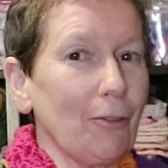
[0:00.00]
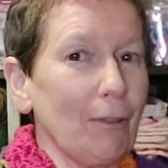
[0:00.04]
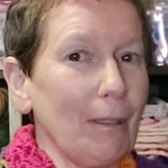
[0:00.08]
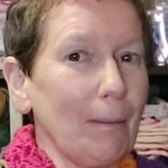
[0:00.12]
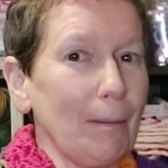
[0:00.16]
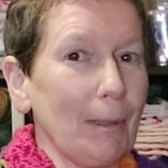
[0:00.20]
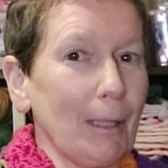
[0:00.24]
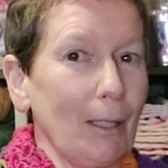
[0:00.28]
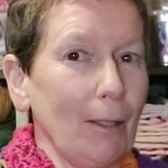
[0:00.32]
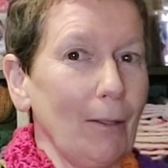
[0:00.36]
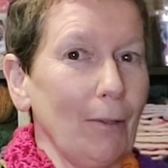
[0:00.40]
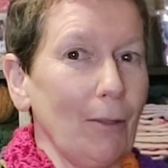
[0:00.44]

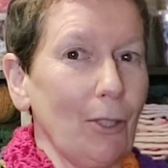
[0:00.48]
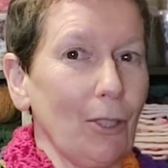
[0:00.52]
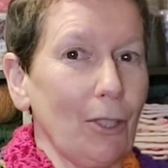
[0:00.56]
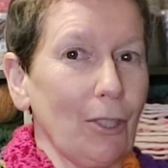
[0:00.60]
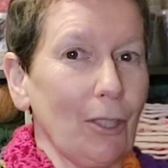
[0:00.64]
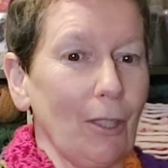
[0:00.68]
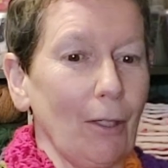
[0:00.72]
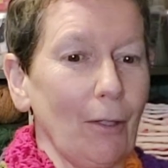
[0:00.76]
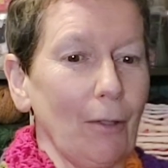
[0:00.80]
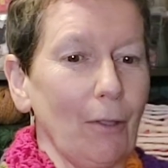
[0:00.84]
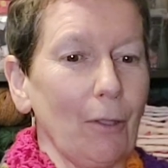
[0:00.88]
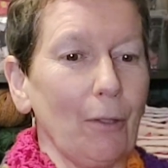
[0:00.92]
Dreamcoat to
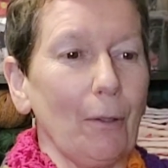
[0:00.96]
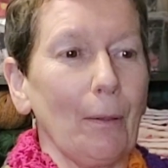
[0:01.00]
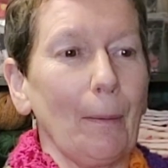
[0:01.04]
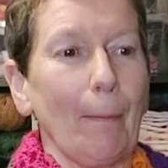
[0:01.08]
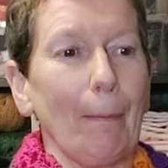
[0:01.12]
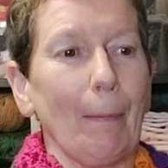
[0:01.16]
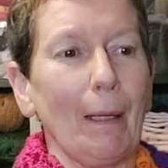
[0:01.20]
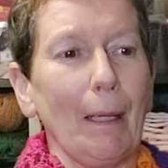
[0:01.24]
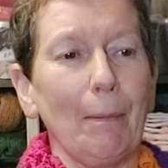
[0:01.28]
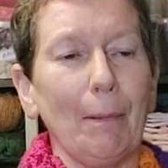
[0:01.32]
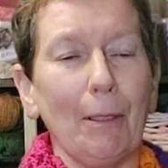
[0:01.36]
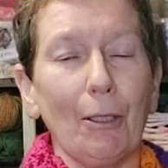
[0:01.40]
show you.
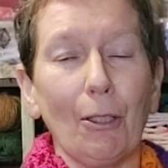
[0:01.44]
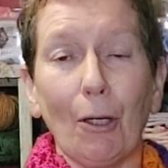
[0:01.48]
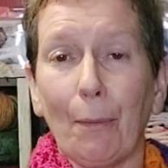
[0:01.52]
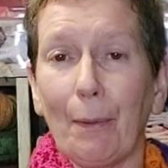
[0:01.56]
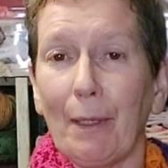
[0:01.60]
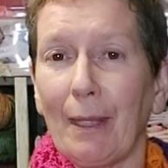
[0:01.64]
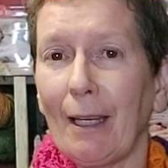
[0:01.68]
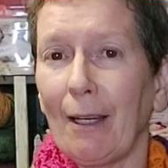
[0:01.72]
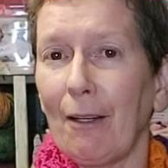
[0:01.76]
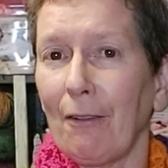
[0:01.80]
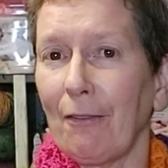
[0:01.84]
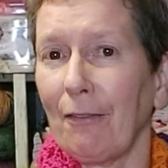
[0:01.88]
Maybe
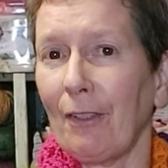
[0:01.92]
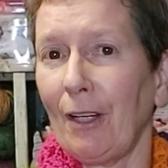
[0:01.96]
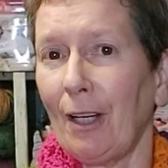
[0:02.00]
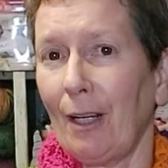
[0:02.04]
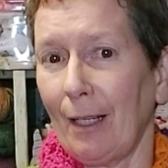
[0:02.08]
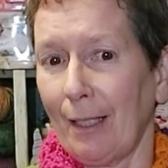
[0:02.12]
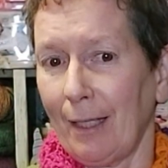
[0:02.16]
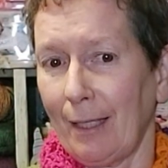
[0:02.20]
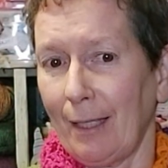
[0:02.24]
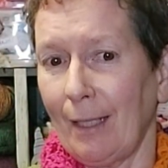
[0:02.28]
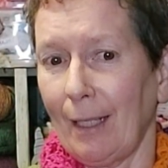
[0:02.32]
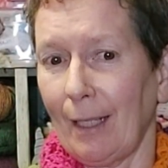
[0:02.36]
not without
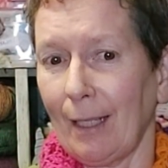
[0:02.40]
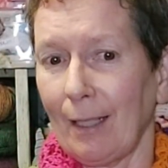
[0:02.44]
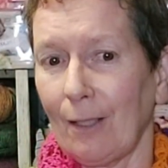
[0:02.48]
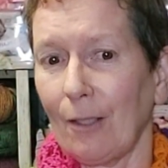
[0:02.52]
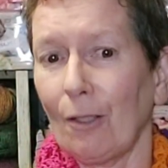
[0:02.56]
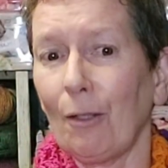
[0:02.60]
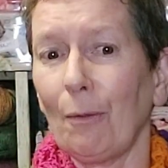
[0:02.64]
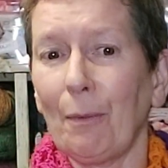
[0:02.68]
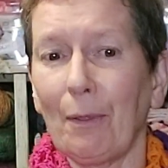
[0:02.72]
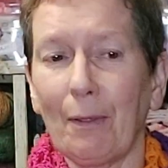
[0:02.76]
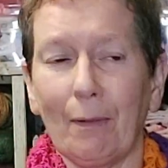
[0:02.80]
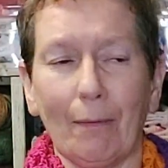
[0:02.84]

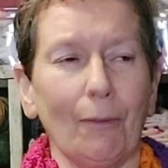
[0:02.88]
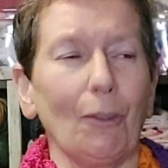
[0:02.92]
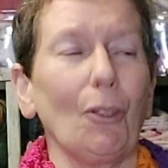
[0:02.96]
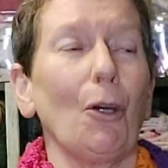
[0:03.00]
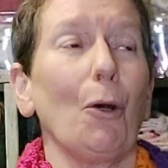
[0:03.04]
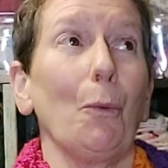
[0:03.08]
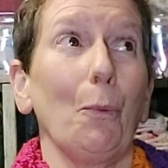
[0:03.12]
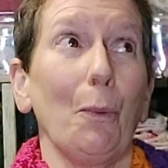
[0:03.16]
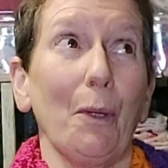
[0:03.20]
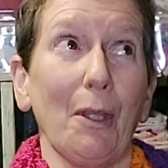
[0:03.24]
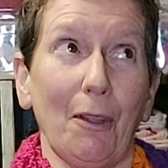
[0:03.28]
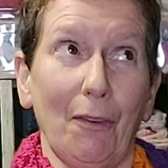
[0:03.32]
fastenings,
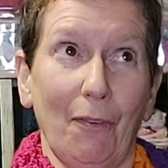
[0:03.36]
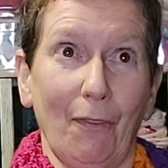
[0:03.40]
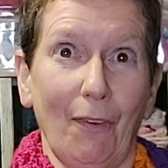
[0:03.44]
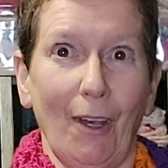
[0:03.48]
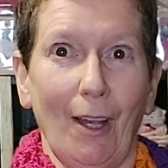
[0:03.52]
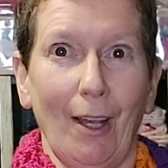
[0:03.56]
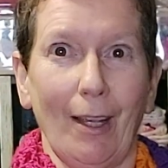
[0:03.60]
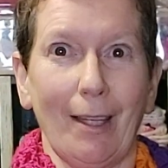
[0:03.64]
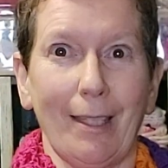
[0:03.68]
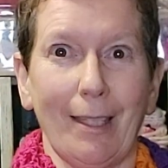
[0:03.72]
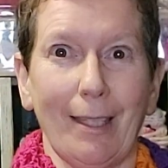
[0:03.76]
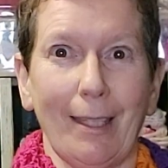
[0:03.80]
not with
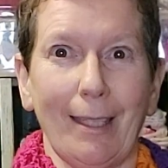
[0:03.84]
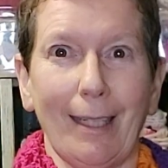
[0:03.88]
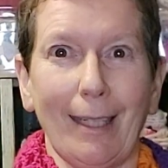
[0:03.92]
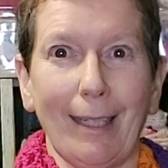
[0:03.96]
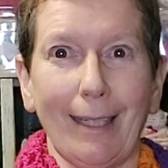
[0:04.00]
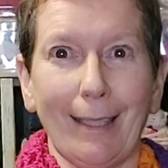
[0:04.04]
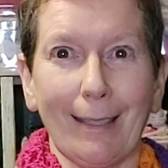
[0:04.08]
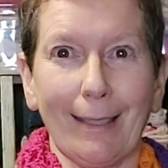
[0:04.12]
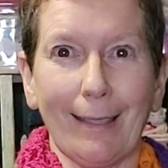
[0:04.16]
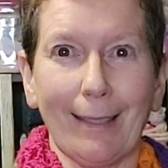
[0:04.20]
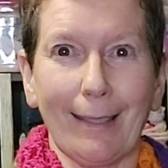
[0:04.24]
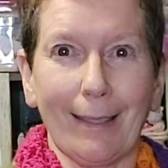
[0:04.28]

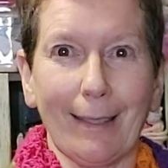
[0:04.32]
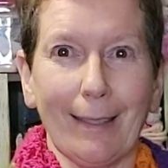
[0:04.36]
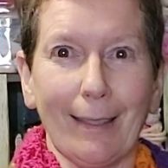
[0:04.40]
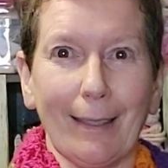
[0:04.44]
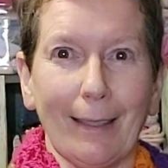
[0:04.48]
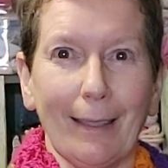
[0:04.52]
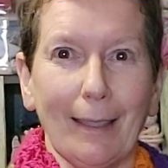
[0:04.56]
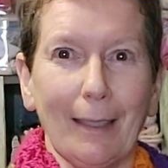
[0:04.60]
fastenings,